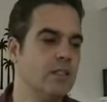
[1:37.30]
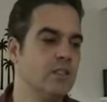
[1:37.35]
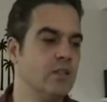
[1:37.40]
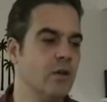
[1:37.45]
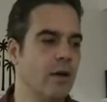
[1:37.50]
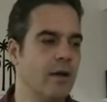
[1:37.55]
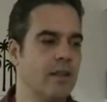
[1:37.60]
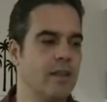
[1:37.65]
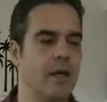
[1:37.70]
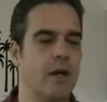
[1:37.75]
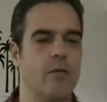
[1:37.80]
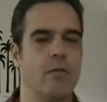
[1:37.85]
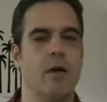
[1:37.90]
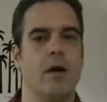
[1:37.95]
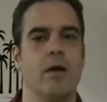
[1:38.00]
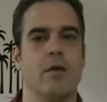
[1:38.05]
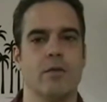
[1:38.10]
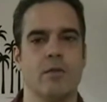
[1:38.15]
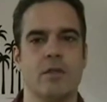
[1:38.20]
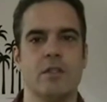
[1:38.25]
So I thought,
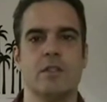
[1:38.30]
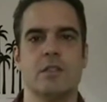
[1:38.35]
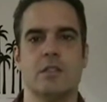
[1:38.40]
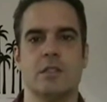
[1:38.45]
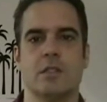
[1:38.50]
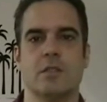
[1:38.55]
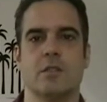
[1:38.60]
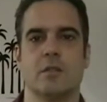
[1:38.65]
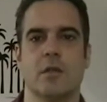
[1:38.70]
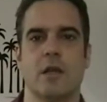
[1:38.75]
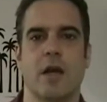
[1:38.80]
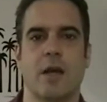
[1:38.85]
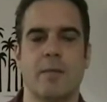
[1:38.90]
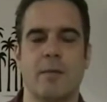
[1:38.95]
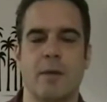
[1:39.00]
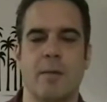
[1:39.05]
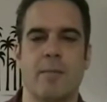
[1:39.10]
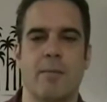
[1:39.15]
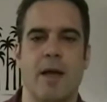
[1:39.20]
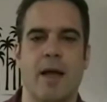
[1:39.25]
well, this has got
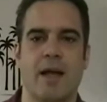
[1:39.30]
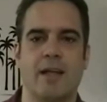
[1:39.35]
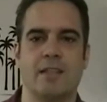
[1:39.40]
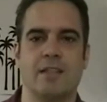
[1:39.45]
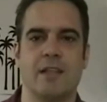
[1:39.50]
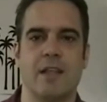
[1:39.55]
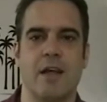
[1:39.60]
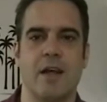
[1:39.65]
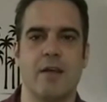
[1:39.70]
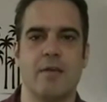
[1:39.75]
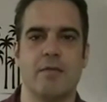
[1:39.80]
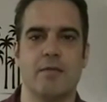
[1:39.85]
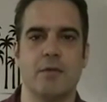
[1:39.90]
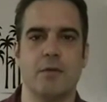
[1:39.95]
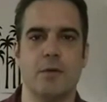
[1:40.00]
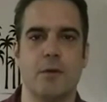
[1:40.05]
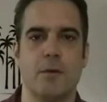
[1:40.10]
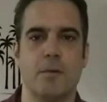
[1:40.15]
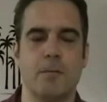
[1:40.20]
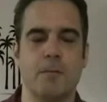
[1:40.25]
to be a past life,
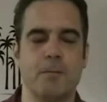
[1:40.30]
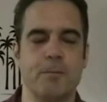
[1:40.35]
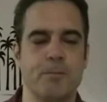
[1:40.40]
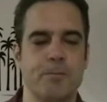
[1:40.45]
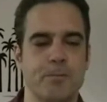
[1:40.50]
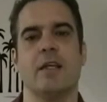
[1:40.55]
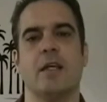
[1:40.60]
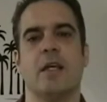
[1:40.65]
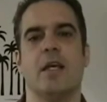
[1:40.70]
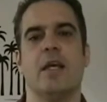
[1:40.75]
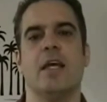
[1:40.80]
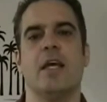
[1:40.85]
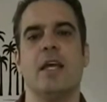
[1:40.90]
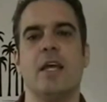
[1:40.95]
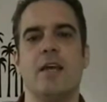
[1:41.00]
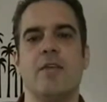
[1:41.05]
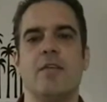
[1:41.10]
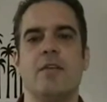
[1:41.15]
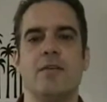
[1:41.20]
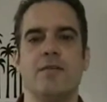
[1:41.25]
you know.
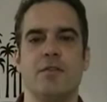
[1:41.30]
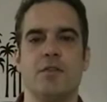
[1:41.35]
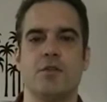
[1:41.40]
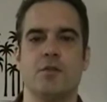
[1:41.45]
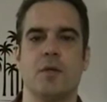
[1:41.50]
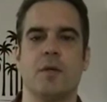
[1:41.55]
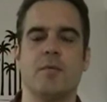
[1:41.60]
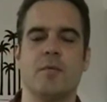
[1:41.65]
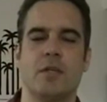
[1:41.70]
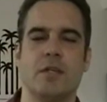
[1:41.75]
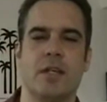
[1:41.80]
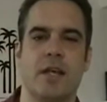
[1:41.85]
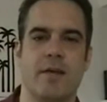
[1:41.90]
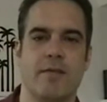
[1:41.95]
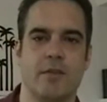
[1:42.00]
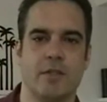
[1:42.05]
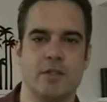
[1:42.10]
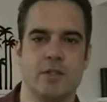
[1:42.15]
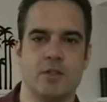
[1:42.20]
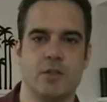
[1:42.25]
Even if the dream didn't
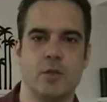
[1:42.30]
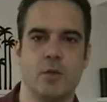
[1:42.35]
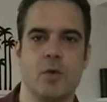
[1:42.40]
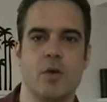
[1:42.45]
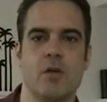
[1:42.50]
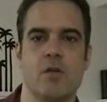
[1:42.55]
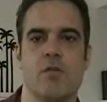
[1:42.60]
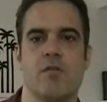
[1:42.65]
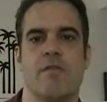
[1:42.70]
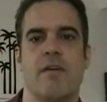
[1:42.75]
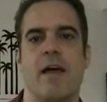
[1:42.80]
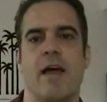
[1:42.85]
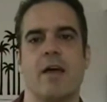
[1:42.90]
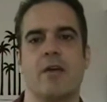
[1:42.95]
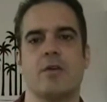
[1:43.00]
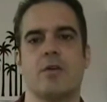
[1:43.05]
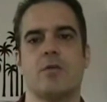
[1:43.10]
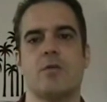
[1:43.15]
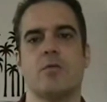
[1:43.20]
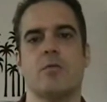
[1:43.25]
have historical
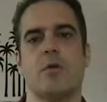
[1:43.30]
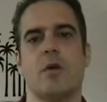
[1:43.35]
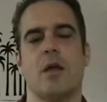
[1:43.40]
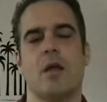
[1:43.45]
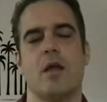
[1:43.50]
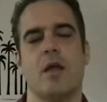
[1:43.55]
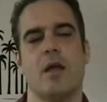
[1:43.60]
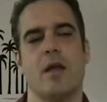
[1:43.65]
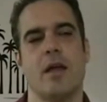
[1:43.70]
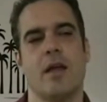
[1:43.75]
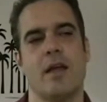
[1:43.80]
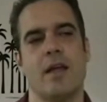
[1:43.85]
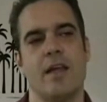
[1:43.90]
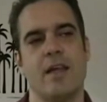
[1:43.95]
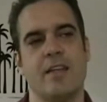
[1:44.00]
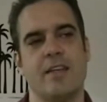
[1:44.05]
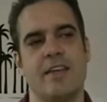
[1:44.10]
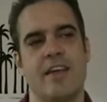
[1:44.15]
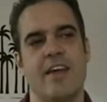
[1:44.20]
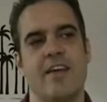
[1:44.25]
value,
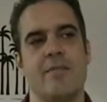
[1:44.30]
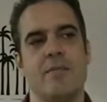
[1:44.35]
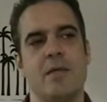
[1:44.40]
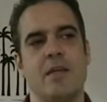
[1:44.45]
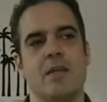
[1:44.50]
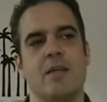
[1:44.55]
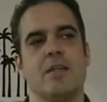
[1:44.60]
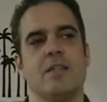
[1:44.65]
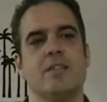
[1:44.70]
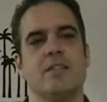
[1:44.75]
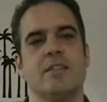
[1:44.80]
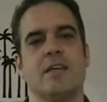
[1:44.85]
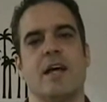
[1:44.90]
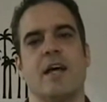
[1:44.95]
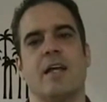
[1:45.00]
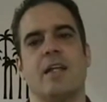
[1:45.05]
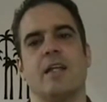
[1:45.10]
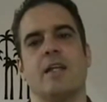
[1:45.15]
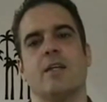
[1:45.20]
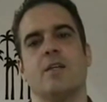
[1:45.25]
it gave me
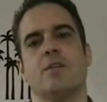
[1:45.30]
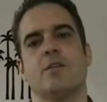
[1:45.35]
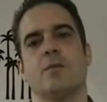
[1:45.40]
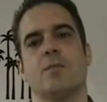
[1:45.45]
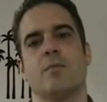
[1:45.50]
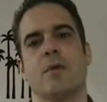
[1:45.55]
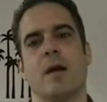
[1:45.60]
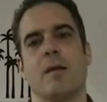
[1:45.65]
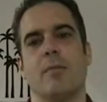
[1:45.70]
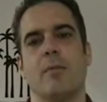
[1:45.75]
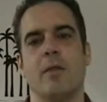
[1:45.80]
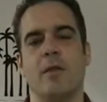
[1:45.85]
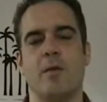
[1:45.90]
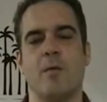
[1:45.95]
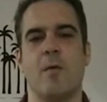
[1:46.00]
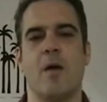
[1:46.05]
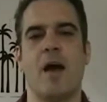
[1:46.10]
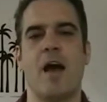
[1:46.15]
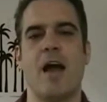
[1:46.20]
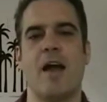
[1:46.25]
insight into probably
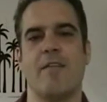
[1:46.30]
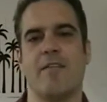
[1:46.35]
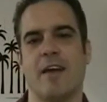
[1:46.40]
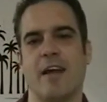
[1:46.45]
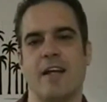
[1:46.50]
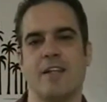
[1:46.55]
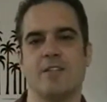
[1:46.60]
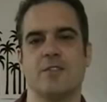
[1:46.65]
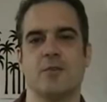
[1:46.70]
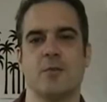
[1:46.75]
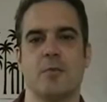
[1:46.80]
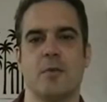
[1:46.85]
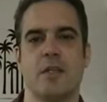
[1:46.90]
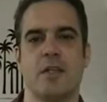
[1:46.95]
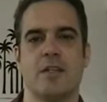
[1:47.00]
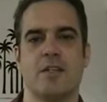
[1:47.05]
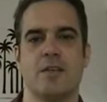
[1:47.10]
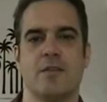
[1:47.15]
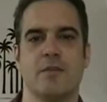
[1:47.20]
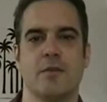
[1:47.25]
why I've had so
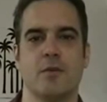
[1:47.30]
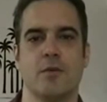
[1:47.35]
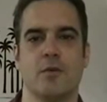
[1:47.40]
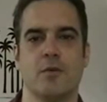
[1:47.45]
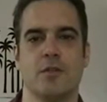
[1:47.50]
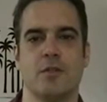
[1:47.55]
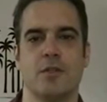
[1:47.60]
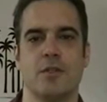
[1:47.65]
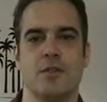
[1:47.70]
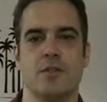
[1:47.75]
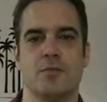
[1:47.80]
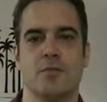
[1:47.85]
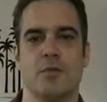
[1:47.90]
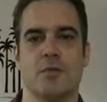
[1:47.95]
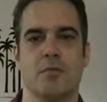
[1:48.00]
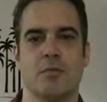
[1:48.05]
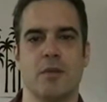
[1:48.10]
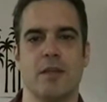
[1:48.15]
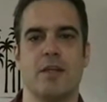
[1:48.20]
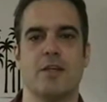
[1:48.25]
many difficulties
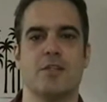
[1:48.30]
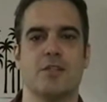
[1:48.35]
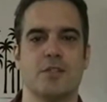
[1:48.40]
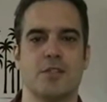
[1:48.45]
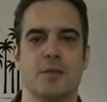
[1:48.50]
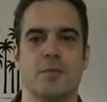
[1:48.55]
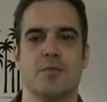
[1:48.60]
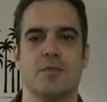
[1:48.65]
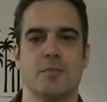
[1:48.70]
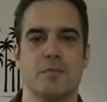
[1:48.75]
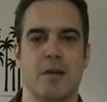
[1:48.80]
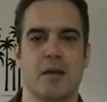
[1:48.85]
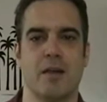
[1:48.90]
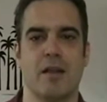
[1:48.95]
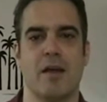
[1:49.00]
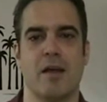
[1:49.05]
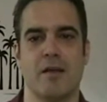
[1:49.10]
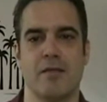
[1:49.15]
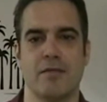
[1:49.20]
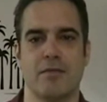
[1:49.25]
with relationships in my
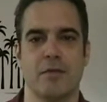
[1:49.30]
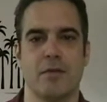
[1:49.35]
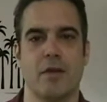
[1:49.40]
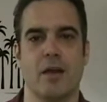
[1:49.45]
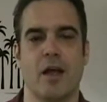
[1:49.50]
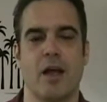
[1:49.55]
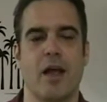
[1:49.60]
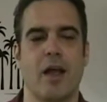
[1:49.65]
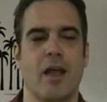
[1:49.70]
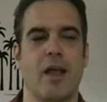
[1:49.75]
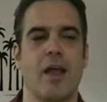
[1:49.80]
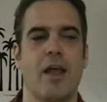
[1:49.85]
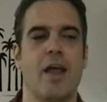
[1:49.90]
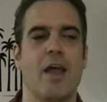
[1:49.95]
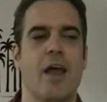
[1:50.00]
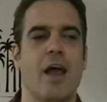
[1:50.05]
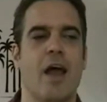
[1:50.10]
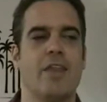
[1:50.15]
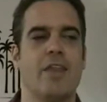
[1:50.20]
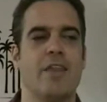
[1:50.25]
life. And I
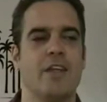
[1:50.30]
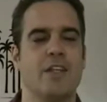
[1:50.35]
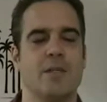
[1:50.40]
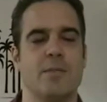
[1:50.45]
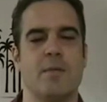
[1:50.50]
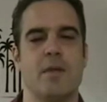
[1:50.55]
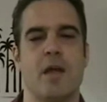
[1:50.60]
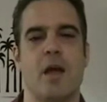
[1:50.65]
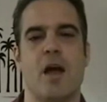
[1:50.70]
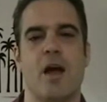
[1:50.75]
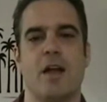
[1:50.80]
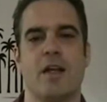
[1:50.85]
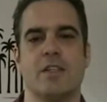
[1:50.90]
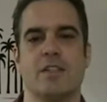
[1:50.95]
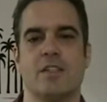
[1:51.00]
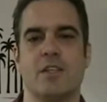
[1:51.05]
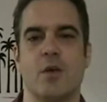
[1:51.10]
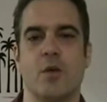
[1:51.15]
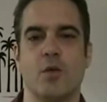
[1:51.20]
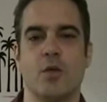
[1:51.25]
think, to be
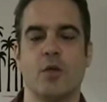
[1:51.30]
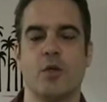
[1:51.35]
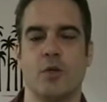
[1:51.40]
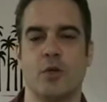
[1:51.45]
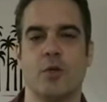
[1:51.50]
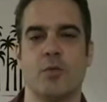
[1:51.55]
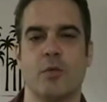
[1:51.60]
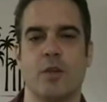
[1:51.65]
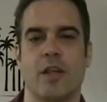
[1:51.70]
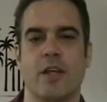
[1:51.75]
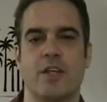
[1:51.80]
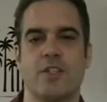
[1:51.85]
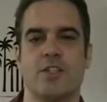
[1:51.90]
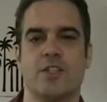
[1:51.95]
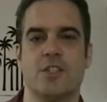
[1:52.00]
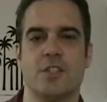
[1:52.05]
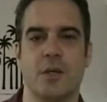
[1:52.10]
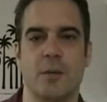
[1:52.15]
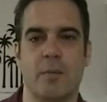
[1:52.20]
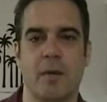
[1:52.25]
honest, the only good
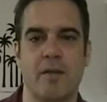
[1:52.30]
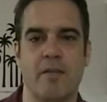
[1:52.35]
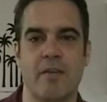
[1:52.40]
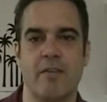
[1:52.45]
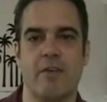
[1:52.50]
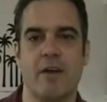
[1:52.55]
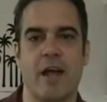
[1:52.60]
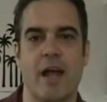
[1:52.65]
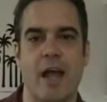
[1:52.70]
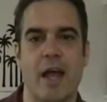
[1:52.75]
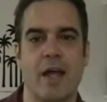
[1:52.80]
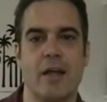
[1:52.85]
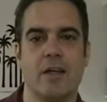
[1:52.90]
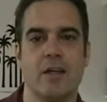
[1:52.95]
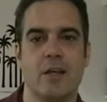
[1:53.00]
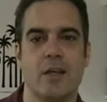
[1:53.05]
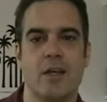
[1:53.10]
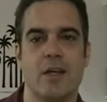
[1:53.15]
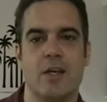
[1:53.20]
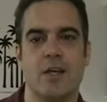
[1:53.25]
relationship I've ever
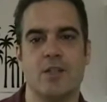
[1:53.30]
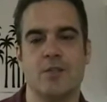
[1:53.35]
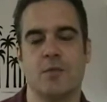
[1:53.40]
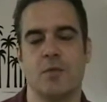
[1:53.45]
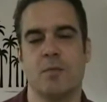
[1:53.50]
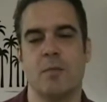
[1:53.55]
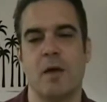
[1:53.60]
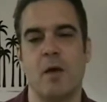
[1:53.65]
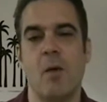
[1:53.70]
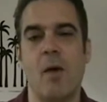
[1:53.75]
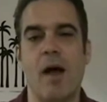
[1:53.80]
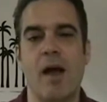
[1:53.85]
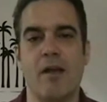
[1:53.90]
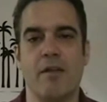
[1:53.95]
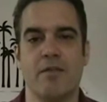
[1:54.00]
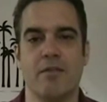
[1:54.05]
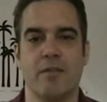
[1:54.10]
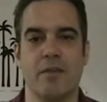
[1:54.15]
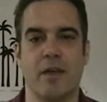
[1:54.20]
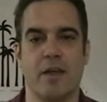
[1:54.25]
had is with my
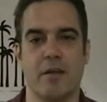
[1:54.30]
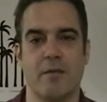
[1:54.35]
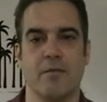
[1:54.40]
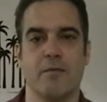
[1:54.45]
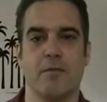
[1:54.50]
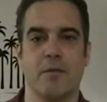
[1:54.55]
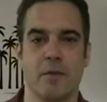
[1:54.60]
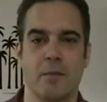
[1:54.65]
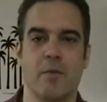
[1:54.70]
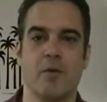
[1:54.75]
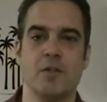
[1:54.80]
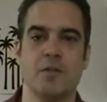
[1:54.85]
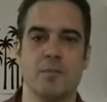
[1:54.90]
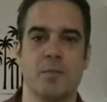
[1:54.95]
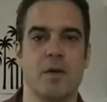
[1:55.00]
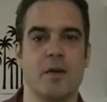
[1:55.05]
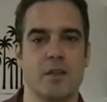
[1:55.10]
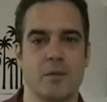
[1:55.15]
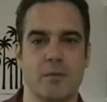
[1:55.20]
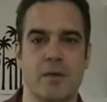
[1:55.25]
wife. And for the
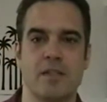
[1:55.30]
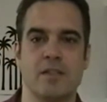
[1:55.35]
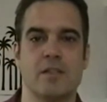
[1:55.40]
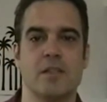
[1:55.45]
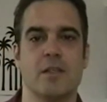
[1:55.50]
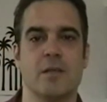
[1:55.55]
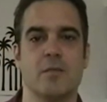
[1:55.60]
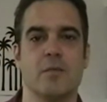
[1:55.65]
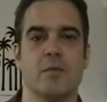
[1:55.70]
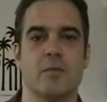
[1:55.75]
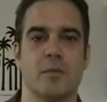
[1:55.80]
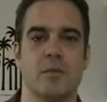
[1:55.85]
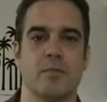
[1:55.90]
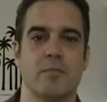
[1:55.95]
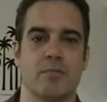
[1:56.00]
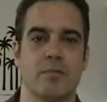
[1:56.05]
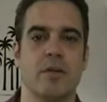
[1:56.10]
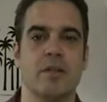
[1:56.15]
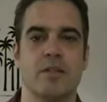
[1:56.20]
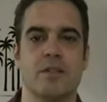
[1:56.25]
most part, the rest of them have
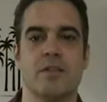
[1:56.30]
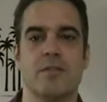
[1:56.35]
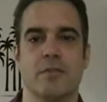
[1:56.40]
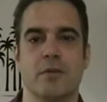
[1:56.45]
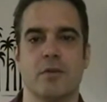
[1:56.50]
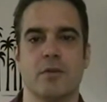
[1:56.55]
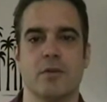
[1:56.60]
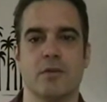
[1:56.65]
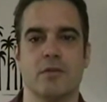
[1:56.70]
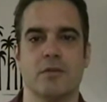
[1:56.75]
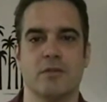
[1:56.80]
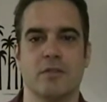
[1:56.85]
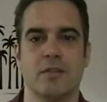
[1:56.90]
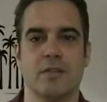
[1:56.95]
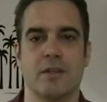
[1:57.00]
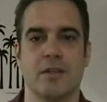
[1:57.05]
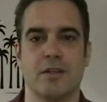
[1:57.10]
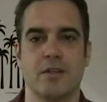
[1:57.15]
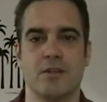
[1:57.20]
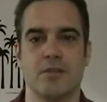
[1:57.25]
been pretty difficult, to
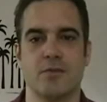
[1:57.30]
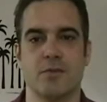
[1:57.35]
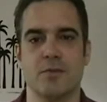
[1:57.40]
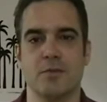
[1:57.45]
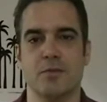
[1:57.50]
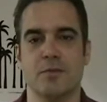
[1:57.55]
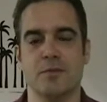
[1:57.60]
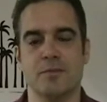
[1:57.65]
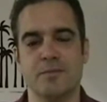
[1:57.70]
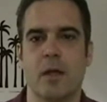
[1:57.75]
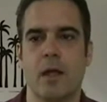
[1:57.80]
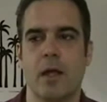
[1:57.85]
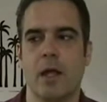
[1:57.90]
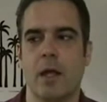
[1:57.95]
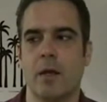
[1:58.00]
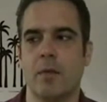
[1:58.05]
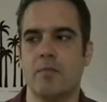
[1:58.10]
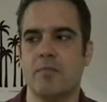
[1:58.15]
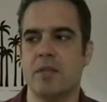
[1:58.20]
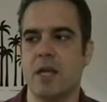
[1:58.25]
tell you the truth.
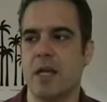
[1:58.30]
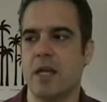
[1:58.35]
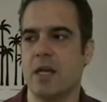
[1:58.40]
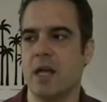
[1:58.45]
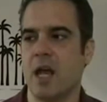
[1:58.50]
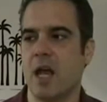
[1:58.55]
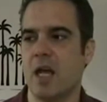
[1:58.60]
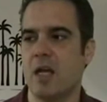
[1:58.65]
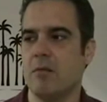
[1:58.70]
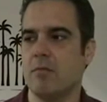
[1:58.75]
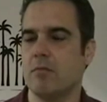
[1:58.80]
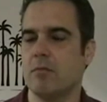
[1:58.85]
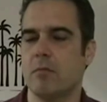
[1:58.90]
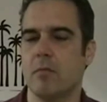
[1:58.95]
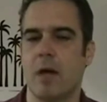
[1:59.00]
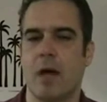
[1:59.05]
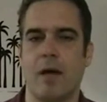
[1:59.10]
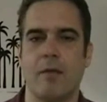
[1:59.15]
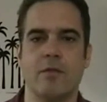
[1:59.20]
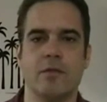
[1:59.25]
And day 9,
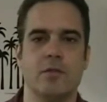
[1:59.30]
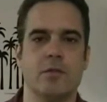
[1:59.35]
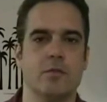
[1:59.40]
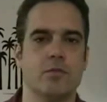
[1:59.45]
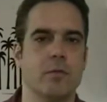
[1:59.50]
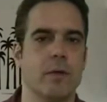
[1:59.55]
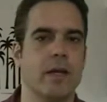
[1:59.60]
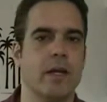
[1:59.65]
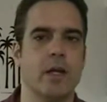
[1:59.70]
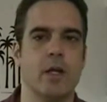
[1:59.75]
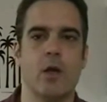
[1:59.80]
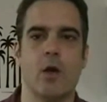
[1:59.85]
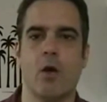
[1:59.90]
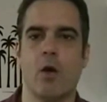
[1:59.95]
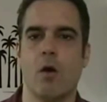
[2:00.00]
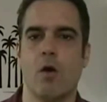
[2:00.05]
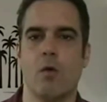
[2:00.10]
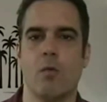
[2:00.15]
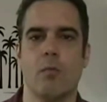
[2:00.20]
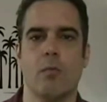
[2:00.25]
I was ready to go
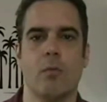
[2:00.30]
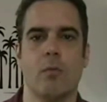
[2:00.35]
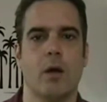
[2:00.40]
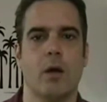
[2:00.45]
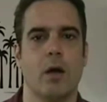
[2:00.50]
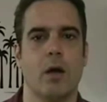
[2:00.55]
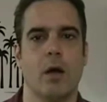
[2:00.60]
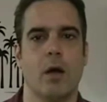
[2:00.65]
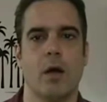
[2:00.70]
home.